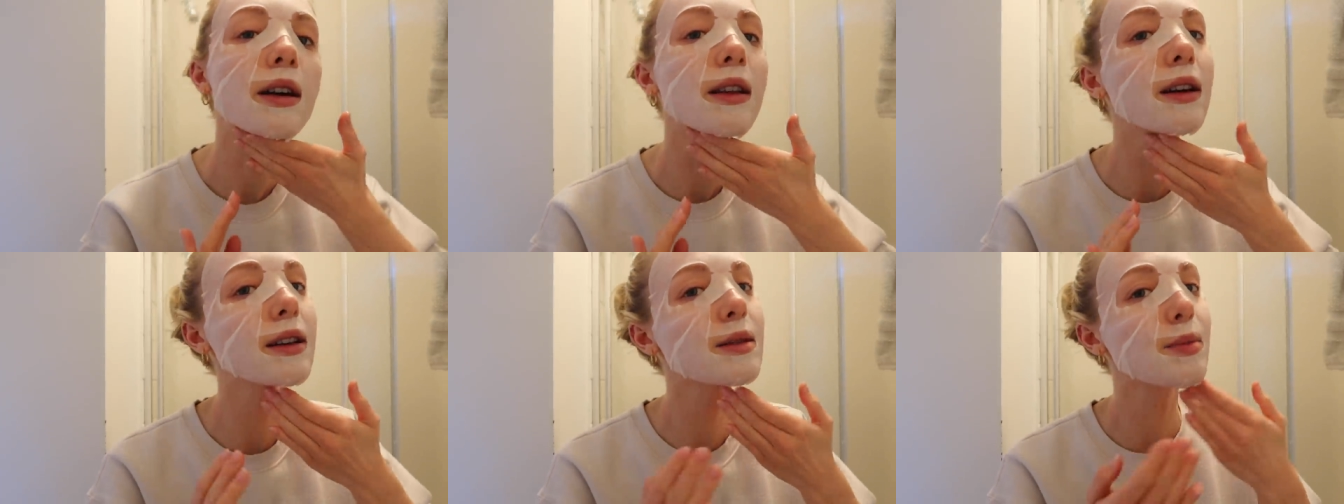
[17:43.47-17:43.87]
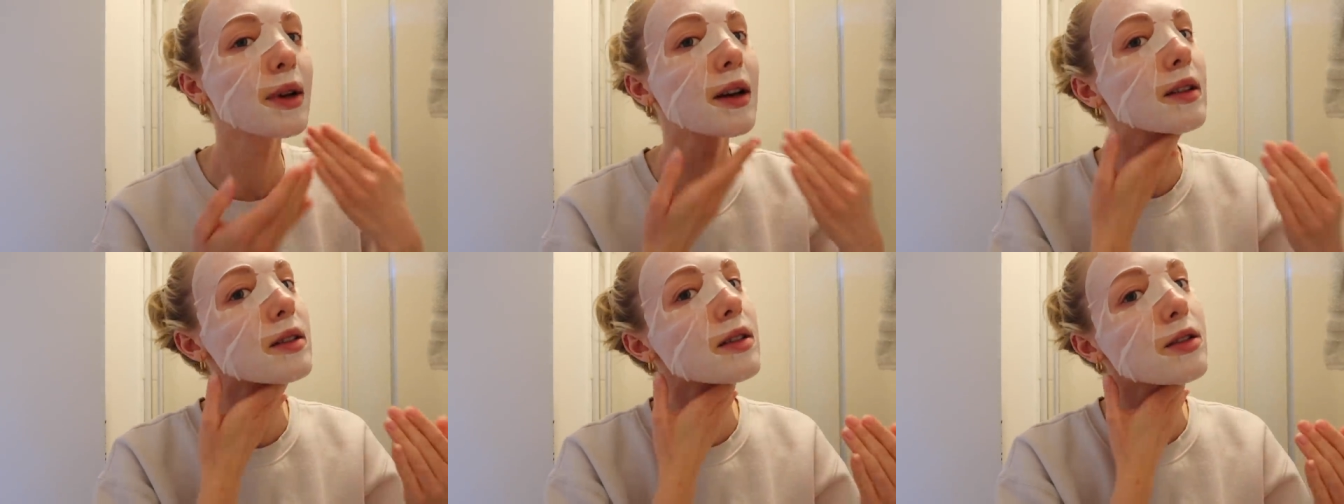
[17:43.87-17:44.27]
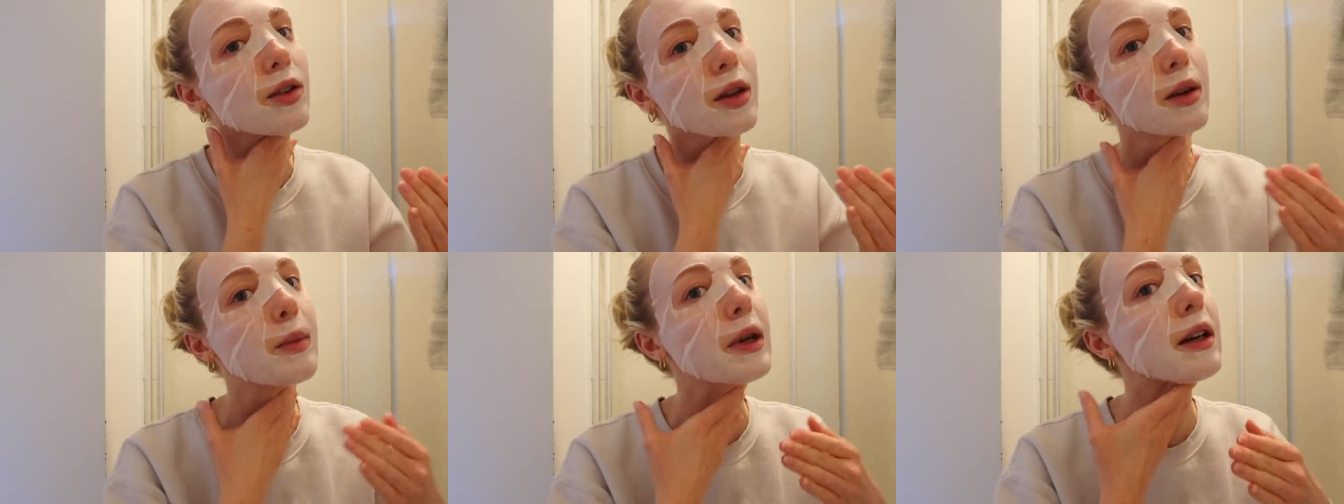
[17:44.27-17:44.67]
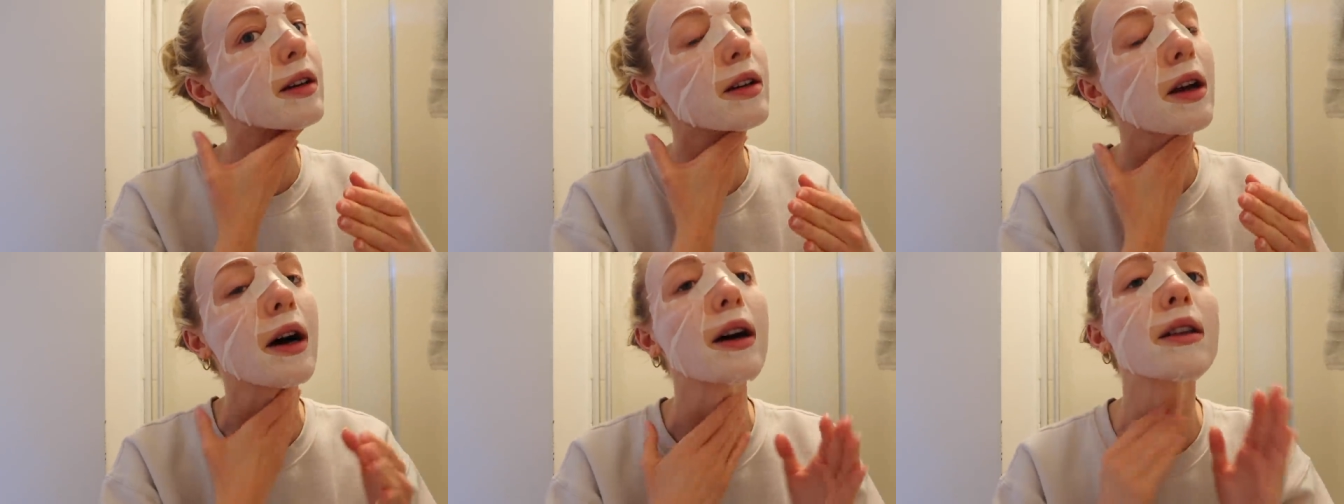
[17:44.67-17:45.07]
I think it's because it's creamy
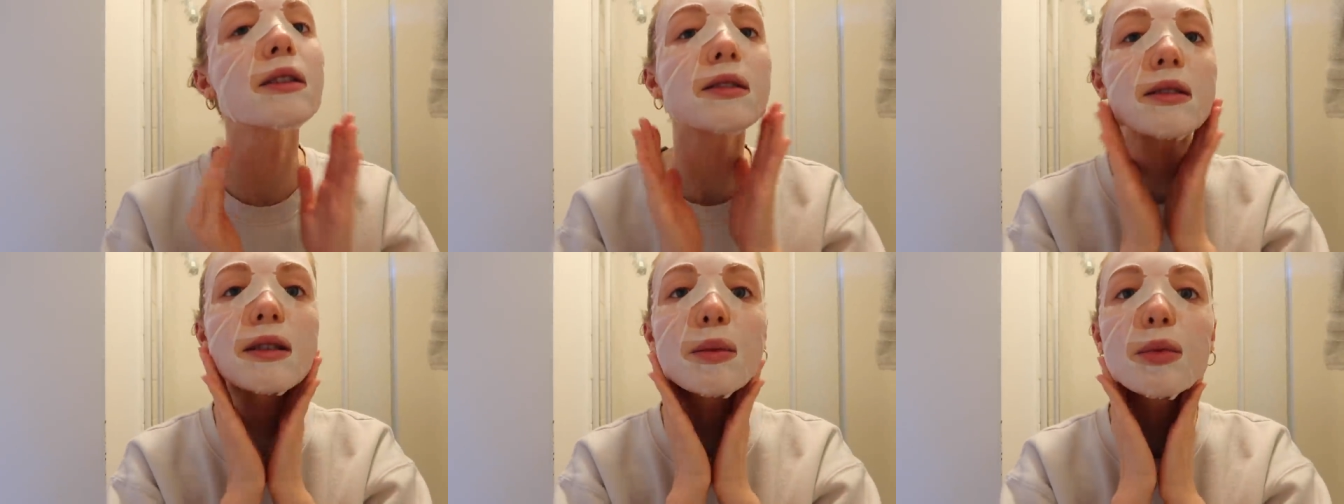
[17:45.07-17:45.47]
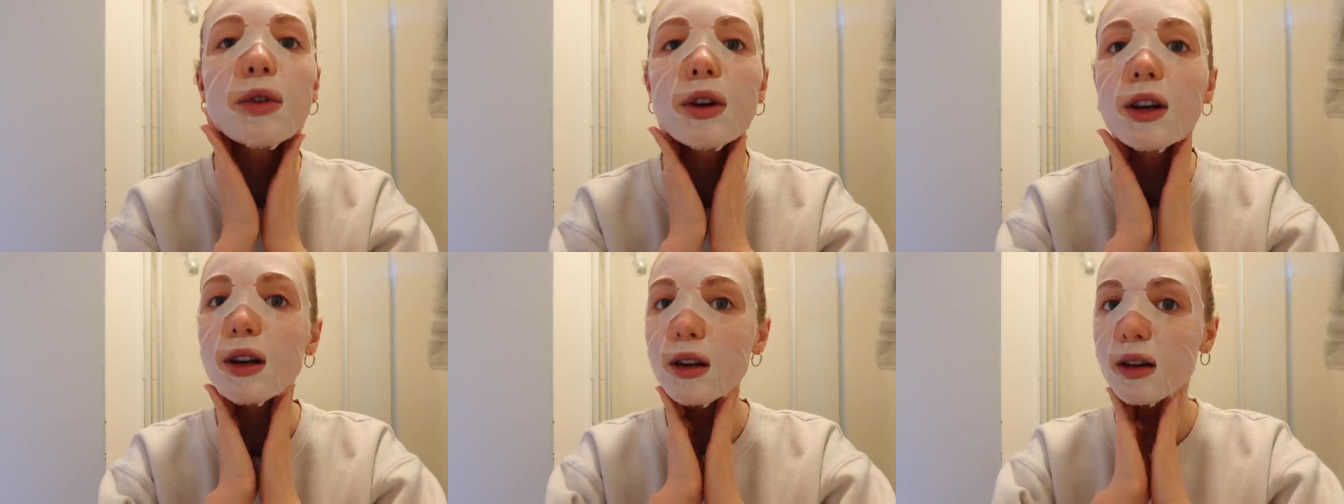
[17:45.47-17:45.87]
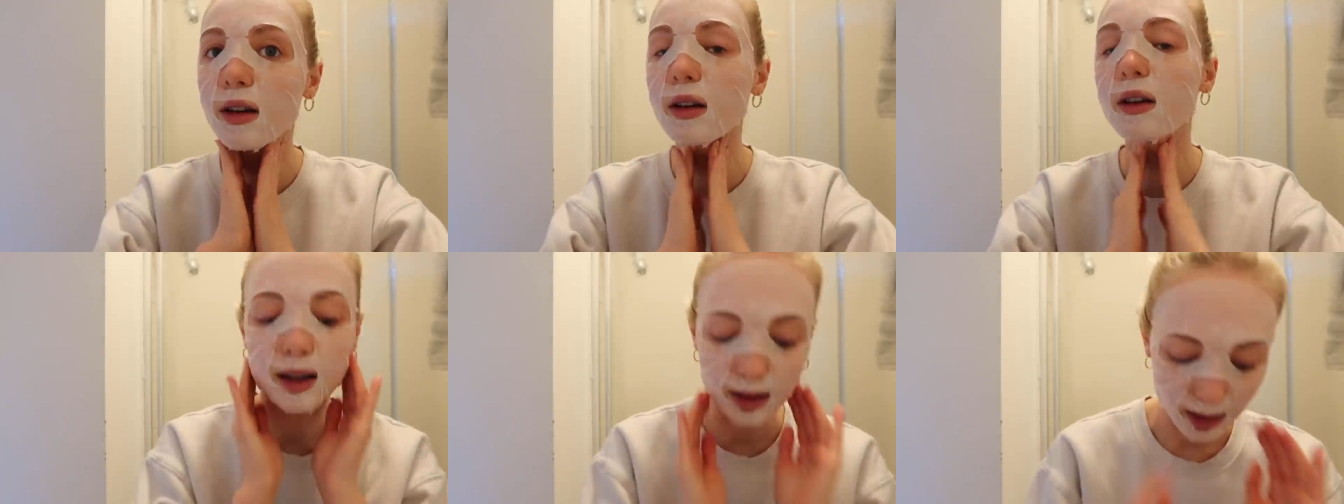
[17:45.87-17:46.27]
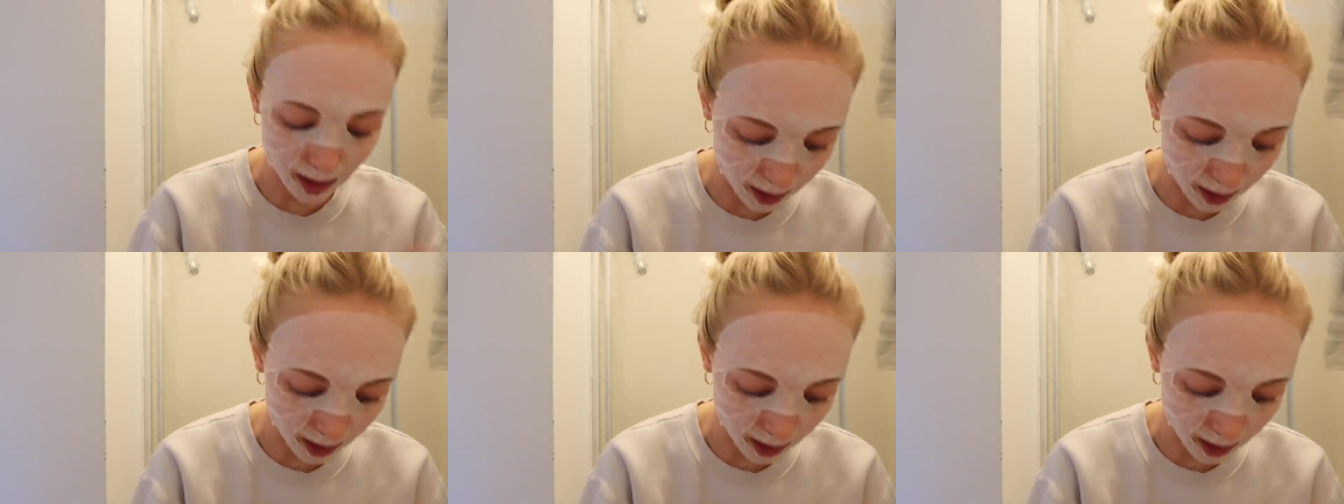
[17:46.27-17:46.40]
and not slippery. And then